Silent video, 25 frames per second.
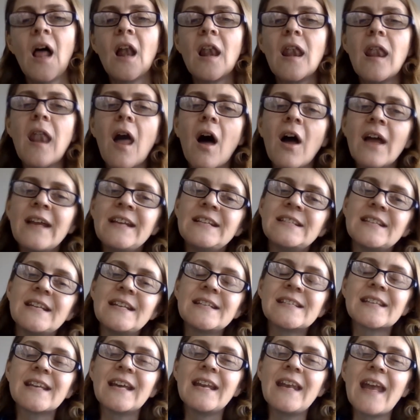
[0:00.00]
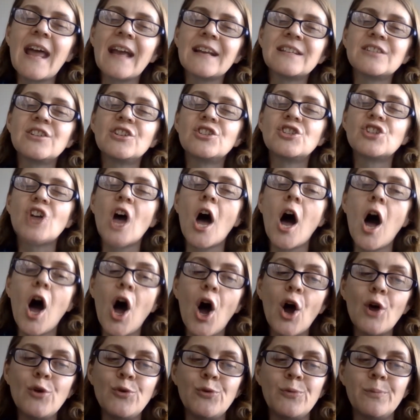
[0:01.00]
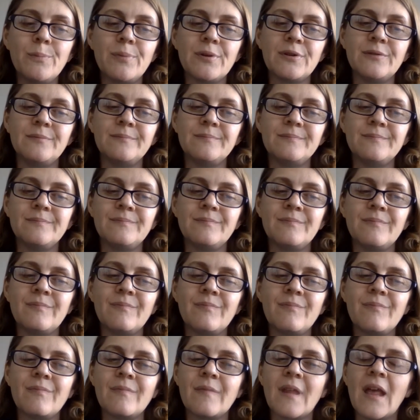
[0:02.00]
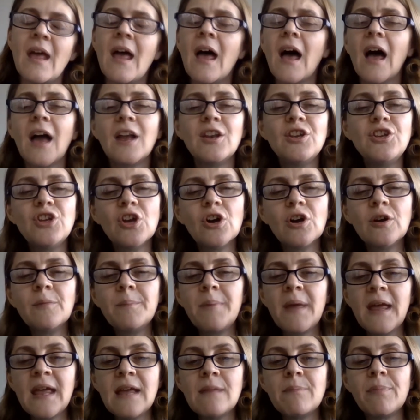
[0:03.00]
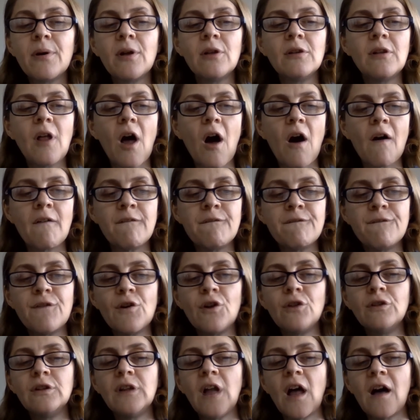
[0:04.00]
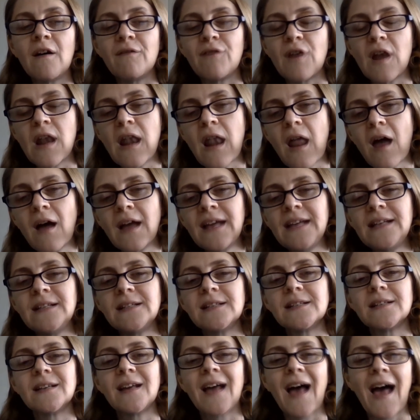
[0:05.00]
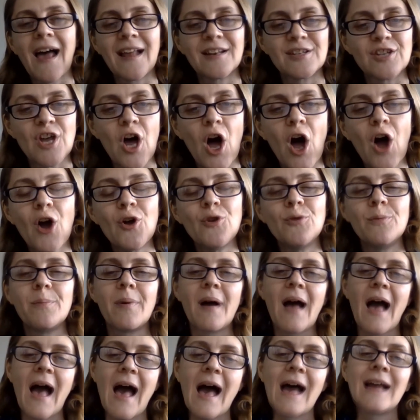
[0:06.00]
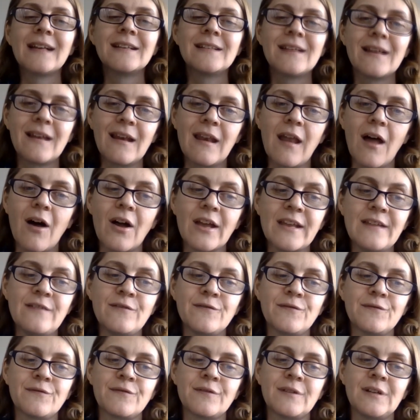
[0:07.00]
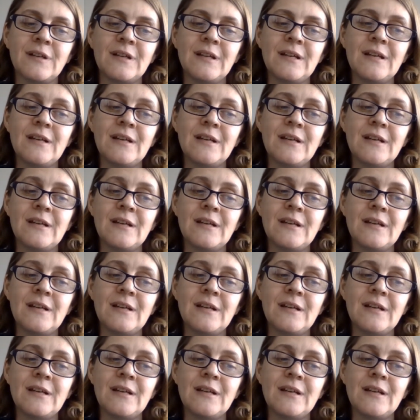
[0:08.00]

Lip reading: Light is connected to hope, and young people are full of light and hope and life.